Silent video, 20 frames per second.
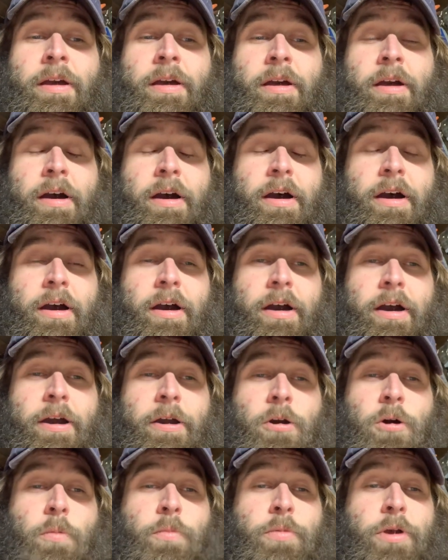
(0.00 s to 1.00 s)
I
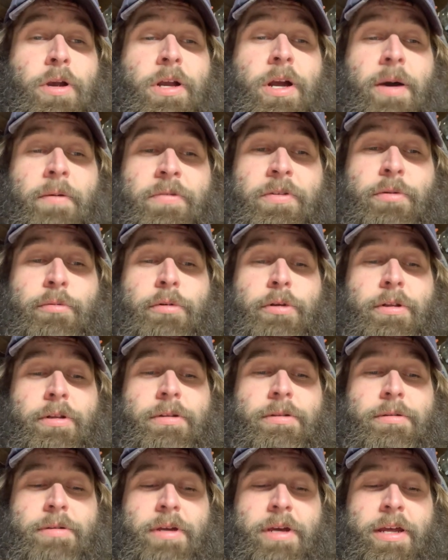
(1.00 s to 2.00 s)
hope you're comfortable,
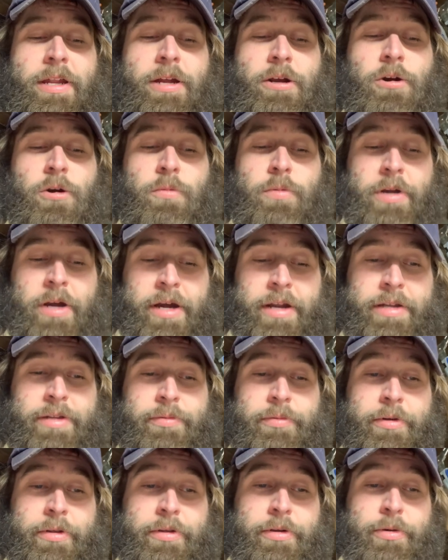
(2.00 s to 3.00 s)
and I hope God is
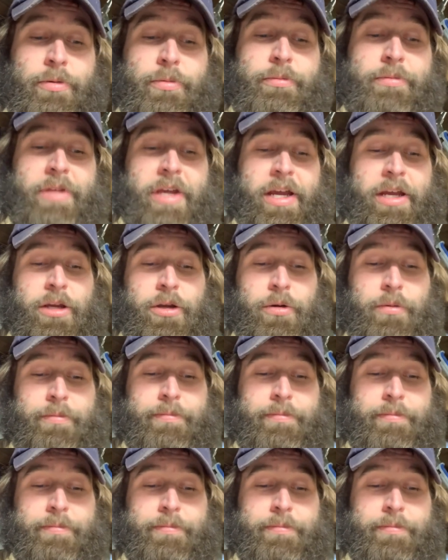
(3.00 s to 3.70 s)
with you. Thank you.